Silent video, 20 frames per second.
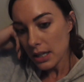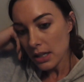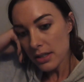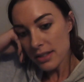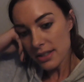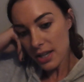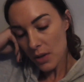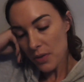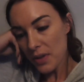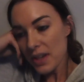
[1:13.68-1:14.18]

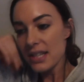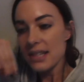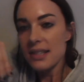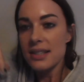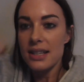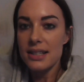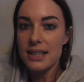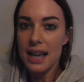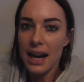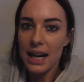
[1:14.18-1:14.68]
So this
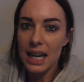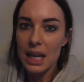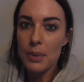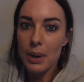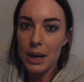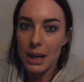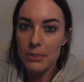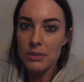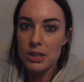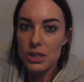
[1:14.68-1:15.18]
is exactly
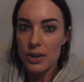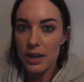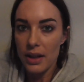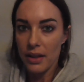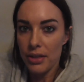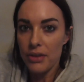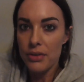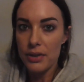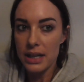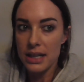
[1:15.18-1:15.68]
why I'm
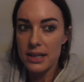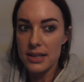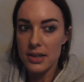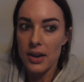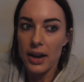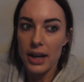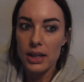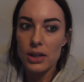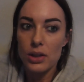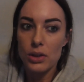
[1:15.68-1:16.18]
doing 3
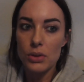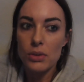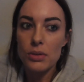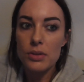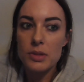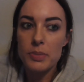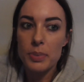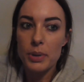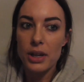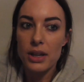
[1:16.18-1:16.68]

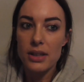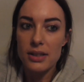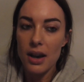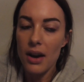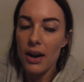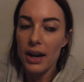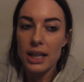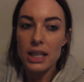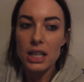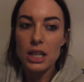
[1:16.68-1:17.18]
cycles, because
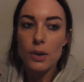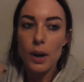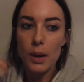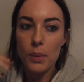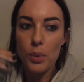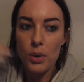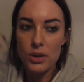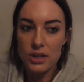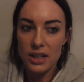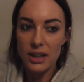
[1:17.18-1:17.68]
I knew I
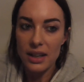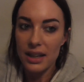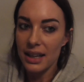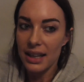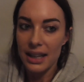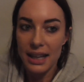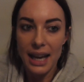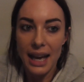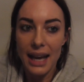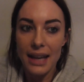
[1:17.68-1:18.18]
wasn't going
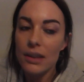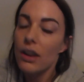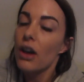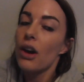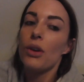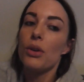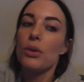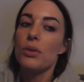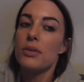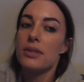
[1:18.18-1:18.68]
to get
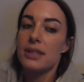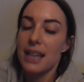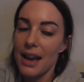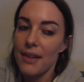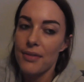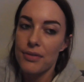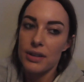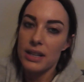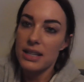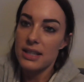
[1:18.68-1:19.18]
loads
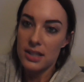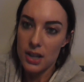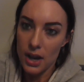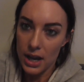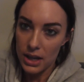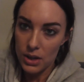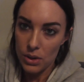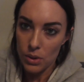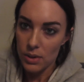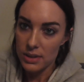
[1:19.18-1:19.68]
every
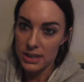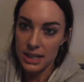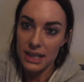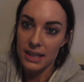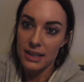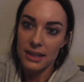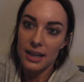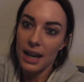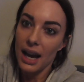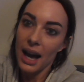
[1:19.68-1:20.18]
cycle because I
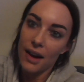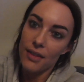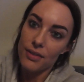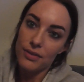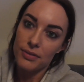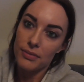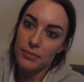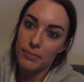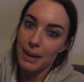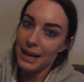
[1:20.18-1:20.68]
didn't
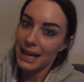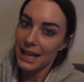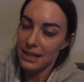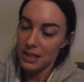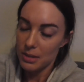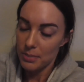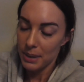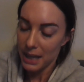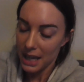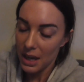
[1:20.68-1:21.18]
have many
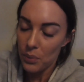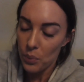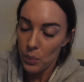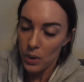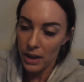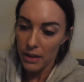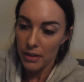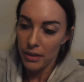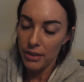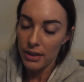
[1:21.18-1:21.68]
to begin
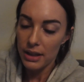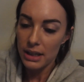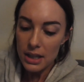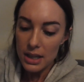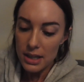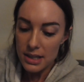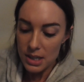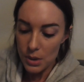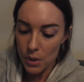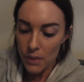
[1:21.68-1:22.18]
with.
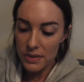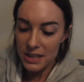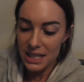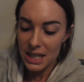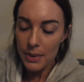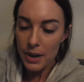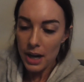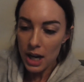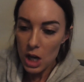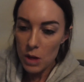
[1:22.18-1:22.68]
So obviously
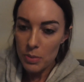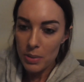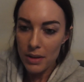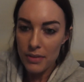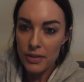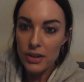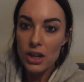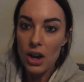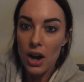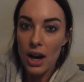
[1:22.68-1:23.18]
they were hoping
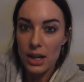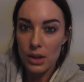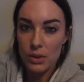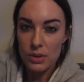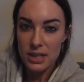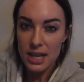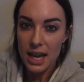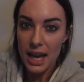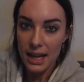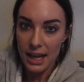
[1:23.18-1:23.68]
for 9 or
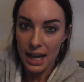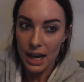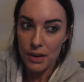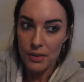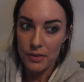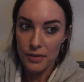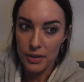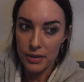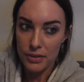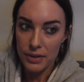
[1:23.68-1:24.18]
10 out
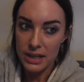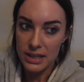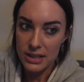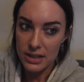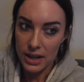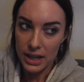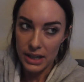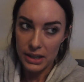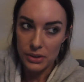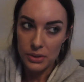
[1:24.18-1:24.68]
of the 3
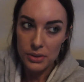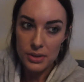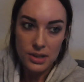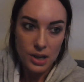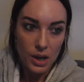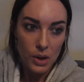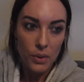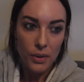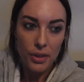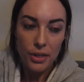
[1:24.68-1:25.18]
cycles,
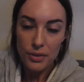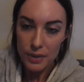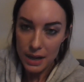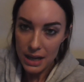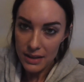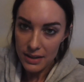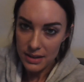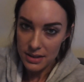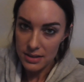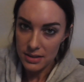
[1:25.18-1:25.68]
so I got
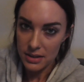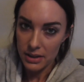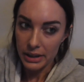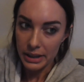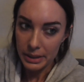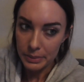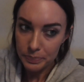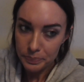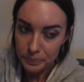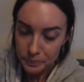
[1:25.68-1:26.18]
3 this
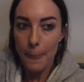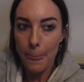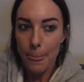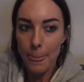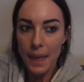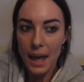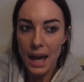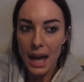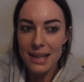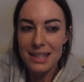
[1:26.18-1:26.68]

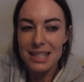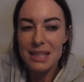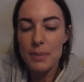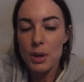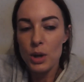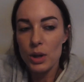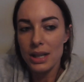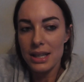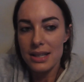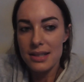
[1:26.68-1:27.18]
time. And to
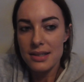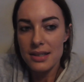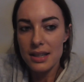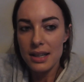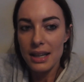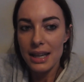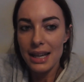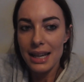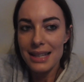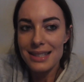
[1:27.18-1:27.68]
be honest,
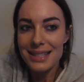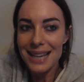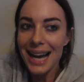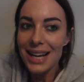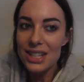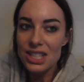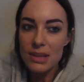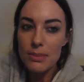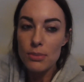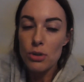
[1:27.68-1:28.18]
it's
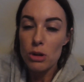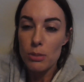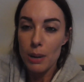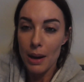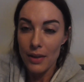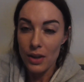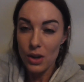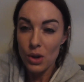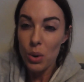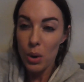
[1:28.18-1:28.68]
actually more
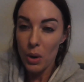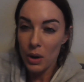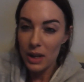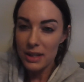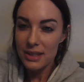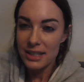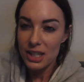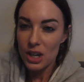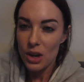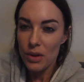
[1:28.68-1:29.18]
about the
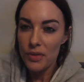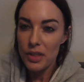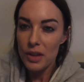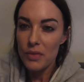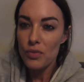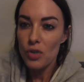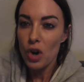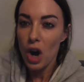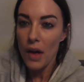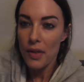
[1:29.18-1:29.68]
quality of
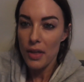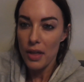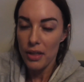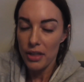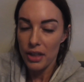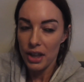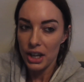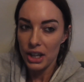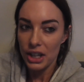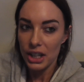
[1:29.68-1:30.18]
them rather
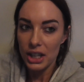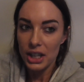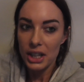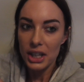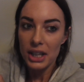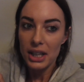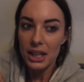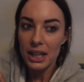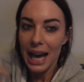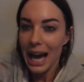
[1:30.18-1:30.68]
than
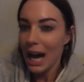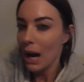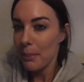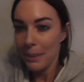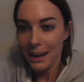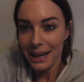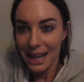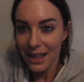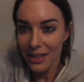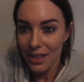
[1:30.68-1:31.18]
how
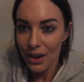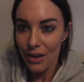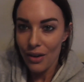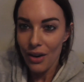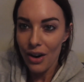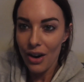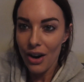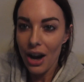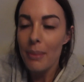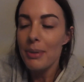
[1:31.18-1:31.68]
many there
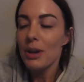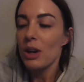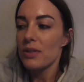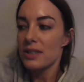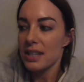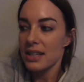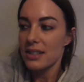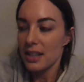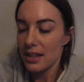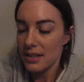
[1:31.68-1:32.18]
are. I mean,
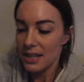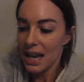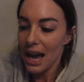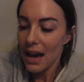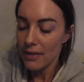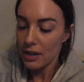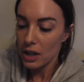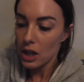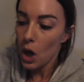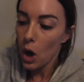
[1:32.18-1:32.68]
obviously it's good to
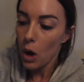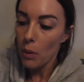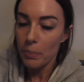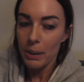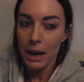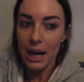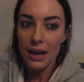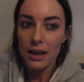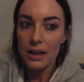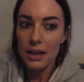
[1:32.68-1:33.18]
have a lot,
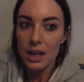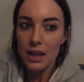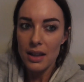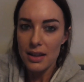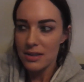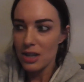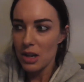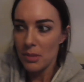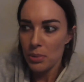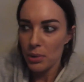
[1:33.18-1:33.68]
but
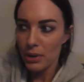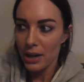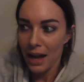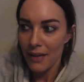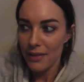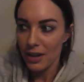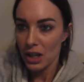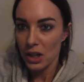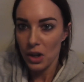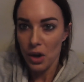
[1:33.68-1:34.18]
there's no point
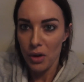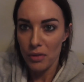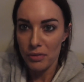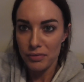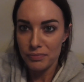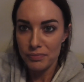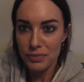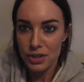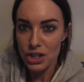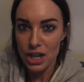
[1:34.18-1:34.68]
having a lot
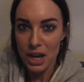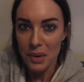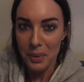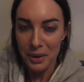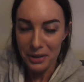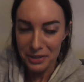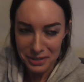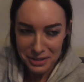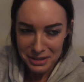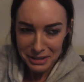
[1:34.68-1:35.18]
of shit
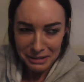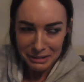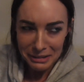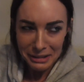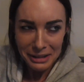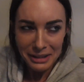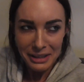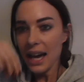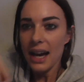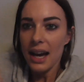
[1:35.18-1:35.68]
ones.
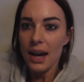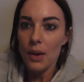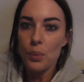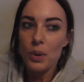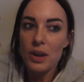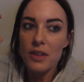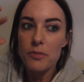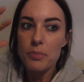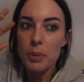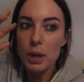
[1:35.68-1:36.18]
Yeah,
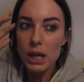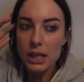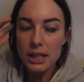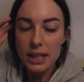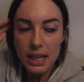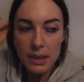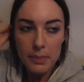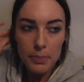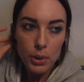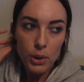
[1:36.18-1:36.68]
we've booked
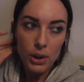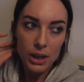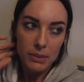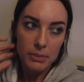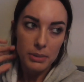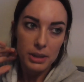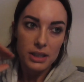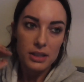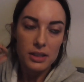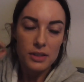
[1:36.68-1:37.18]
the
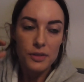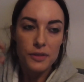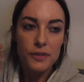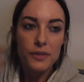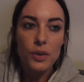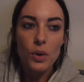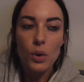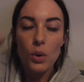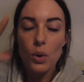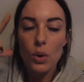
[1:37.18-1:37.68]
appointment
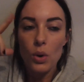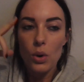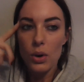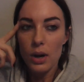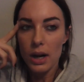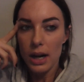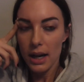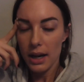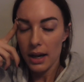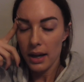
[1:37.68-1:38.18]

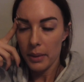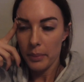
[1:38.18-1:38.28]
for...